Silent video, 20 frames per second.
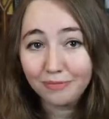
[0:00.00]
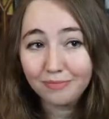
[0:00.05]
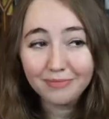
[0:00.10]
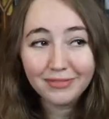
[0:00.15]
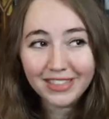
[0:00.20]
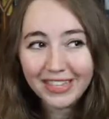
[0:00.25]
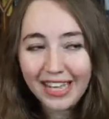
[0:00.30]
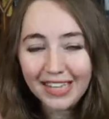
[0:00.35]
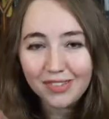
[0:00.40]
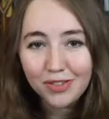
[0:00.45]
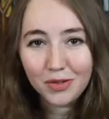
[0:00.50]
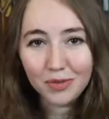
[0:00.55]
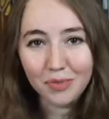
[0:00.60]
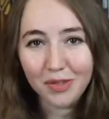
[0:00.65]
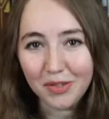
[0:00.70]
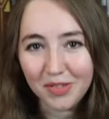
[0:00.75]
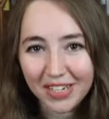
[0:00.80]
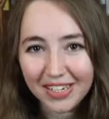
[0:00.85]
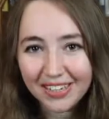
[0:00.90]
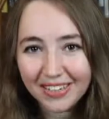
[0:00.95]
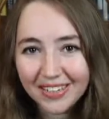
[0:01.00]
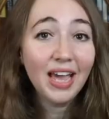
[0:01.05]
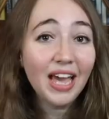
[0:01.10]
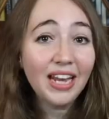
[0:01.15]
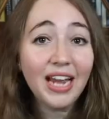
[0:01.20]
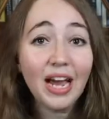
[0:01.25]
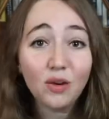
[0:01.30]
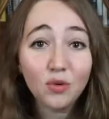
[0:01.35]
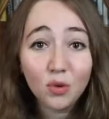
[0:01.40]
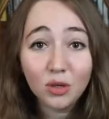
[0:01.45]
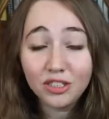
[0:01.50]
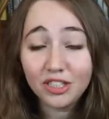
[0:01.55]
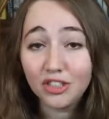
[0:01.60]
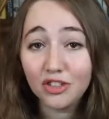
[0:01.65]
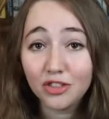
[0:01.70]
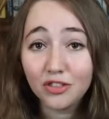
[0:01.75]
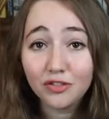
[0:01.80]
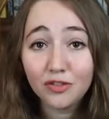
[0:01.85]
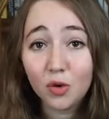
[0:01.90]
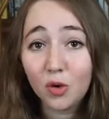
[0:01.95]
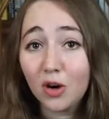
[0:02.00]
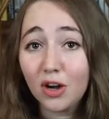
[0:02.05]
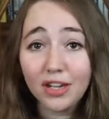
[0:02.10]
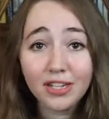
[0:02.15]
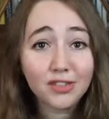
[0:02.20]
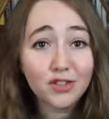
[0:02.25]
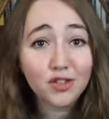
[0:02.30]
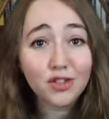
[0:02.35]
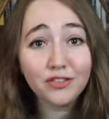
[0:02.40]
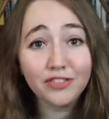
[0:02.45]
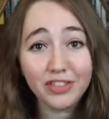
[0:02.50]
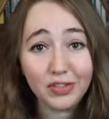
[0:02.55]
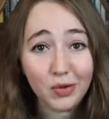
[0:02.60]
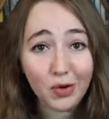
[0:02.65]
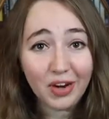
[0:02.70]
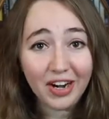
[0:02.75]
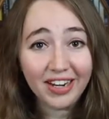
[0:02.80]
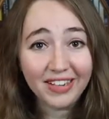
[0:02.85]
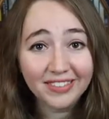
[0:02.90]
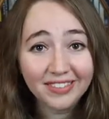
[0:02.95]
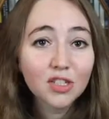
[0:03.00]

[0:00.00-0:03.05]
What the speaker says: classical music and how to audition for a conservatory.